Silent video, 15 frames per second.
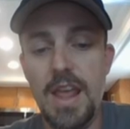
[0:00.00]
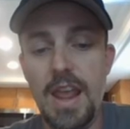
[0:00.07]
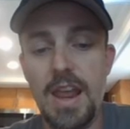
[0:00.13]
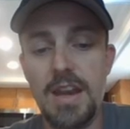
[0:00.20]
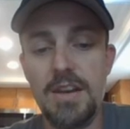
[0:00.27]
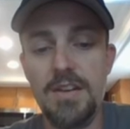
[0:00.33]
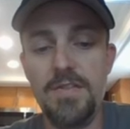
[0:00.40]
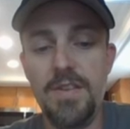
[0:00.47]

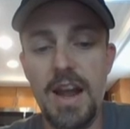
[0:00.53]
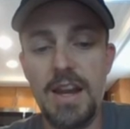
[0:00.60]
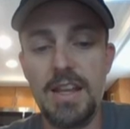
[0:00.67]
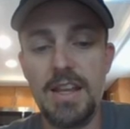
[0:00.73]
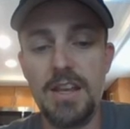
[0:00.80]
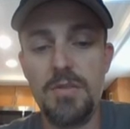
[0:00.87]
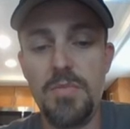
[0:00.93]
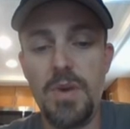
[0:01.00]
and dividing
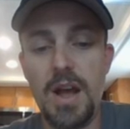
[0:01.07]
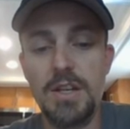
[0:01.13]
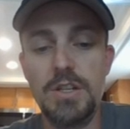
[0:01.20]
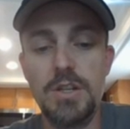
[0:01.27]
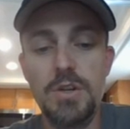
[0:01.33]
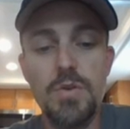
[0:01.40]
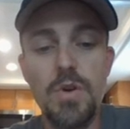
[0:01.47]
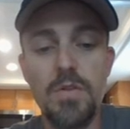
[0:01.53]
it by
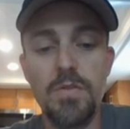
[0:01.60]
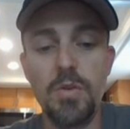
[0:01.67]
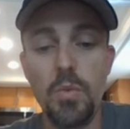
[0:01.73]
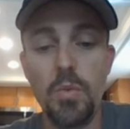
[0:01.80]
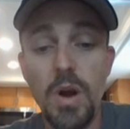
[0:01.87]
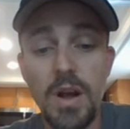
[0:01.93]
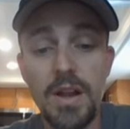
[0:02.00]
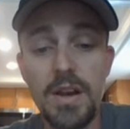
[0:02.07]

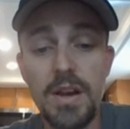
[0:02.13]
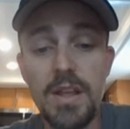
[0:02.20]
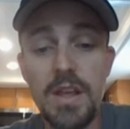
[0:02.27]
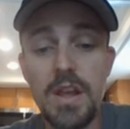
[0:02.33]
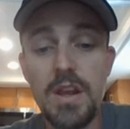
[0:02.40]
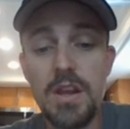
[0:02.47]
2/1,